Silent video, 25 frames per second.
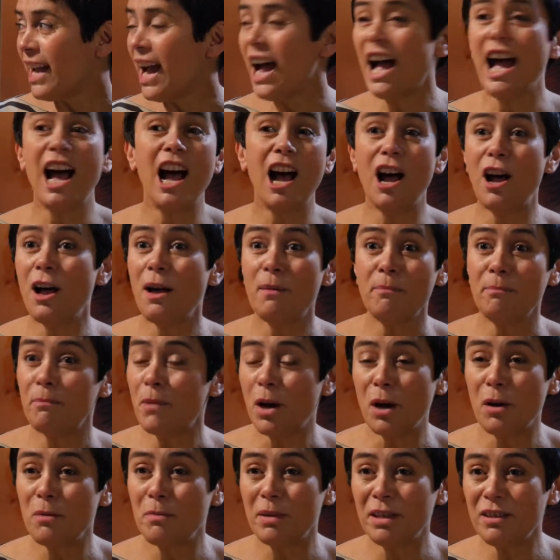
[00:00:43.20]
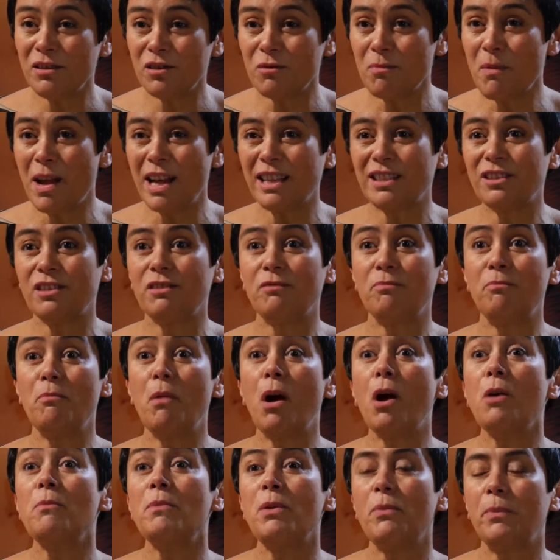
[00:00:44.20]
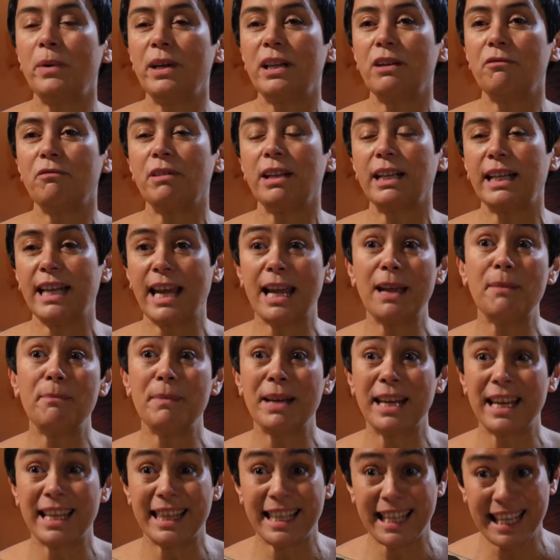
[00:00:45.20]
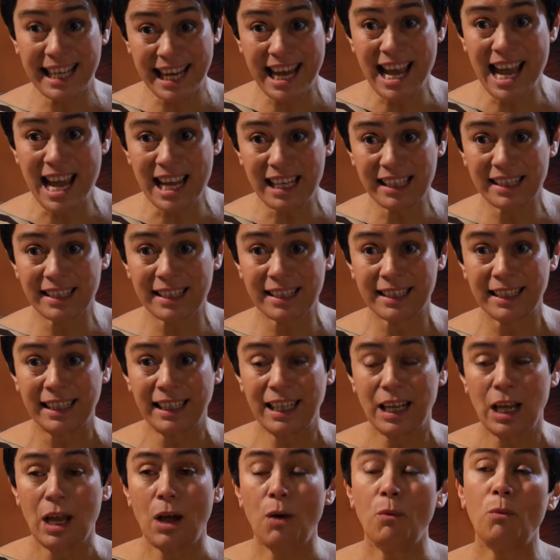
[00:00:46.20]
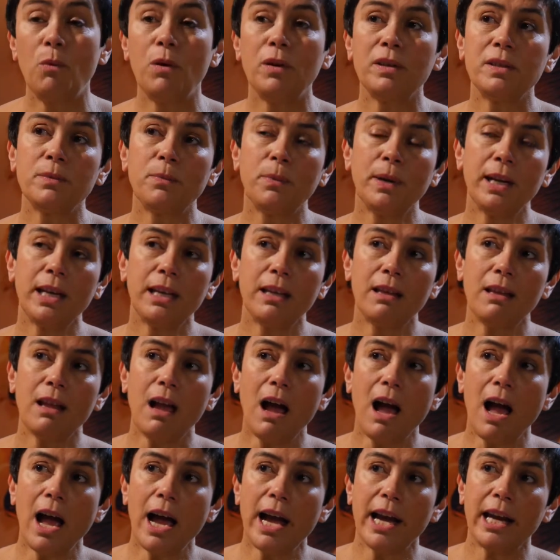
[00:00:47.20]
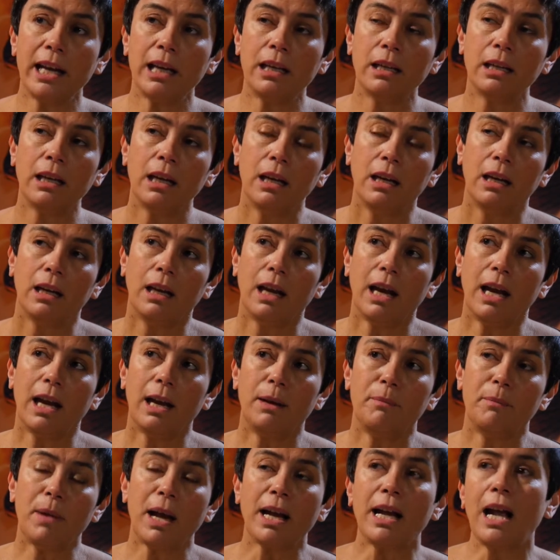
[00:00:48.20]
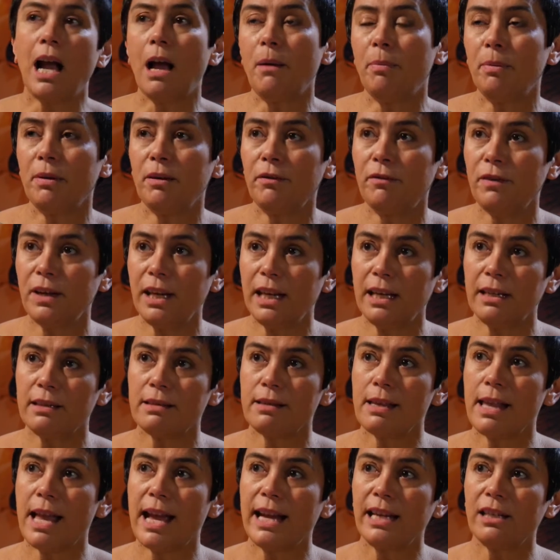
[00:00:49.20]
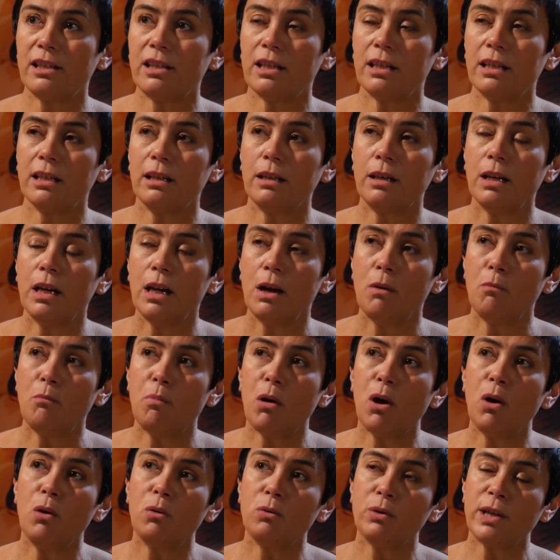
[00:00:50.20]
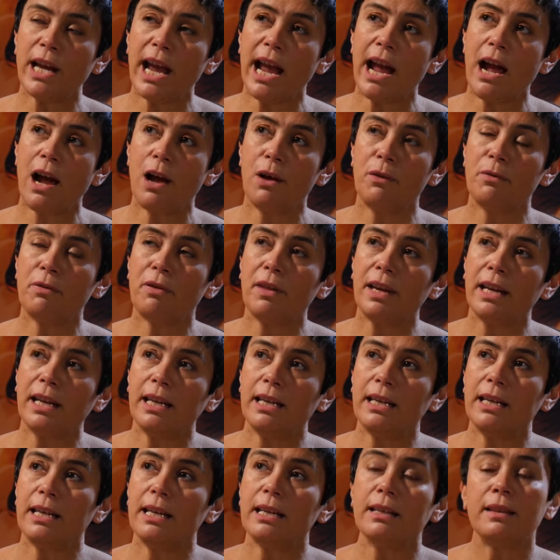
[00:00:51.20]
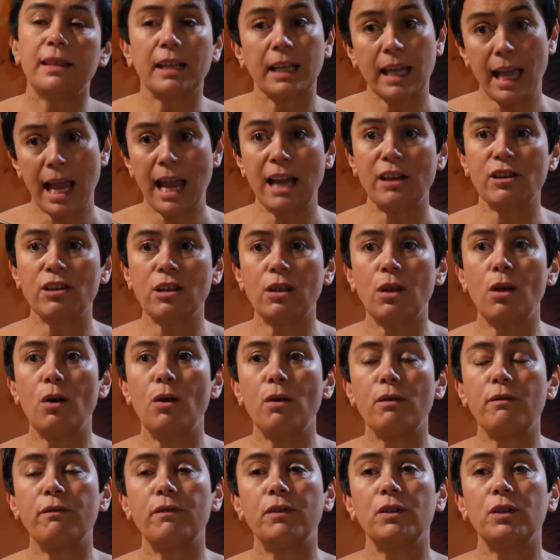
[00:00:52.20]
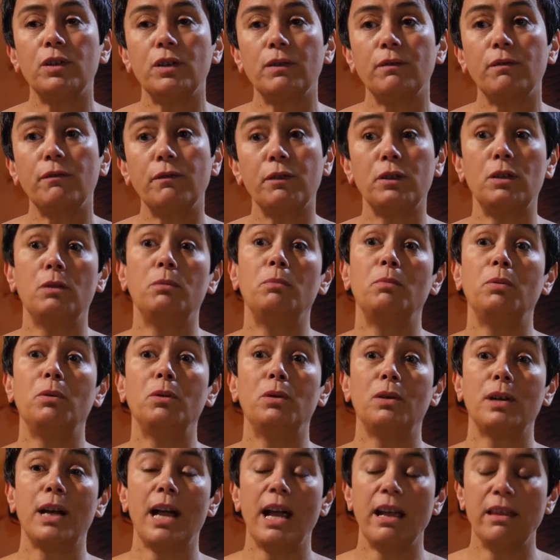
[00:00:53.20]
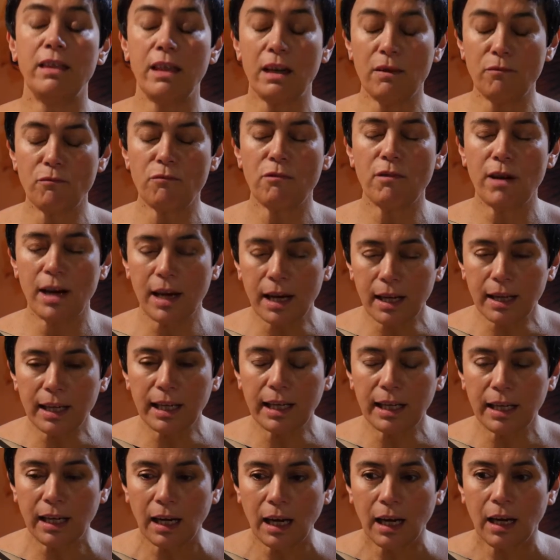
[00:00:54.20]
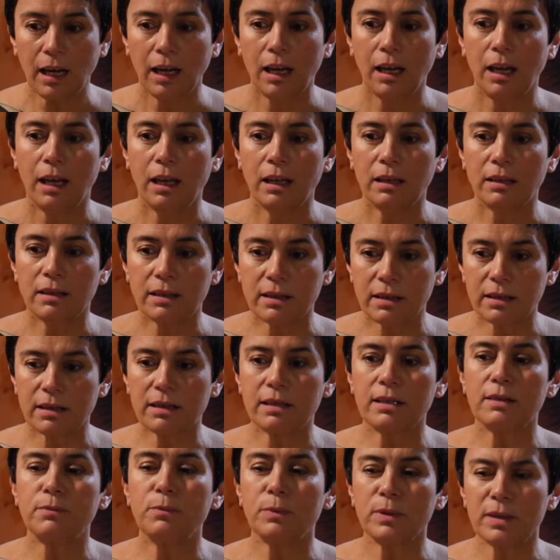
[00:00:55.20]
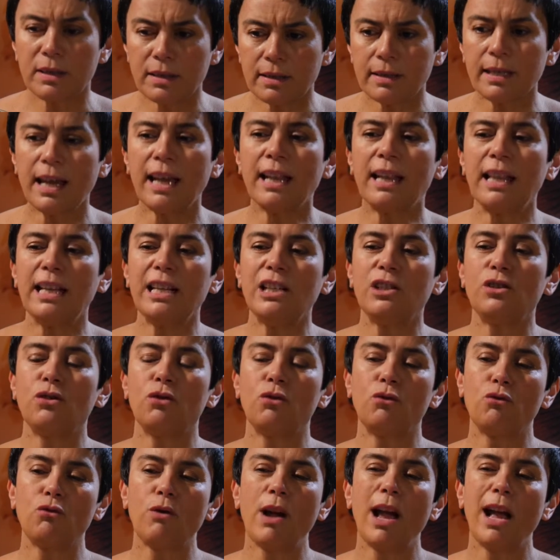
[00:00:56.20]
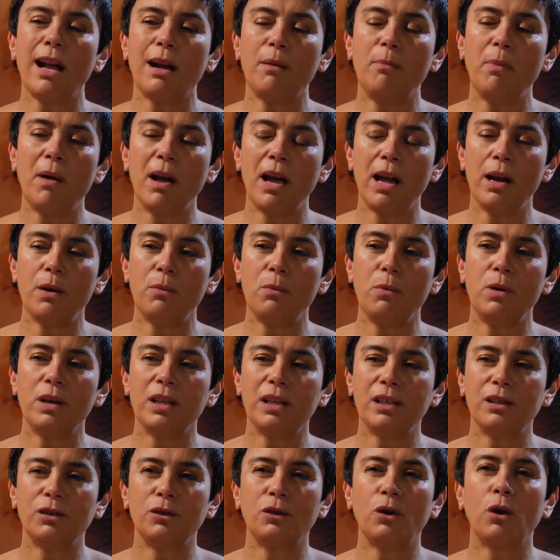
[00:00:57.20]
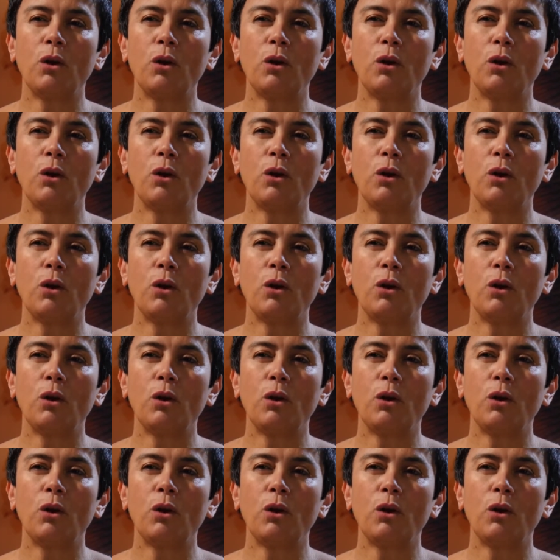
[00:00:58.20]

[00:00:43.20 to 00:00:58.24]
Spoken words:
aha moment, my sort of moment when it really hit me in the guts, was when I, a couple of years later, pulled out the catalogue for the book, and then really was suddenly struck by what a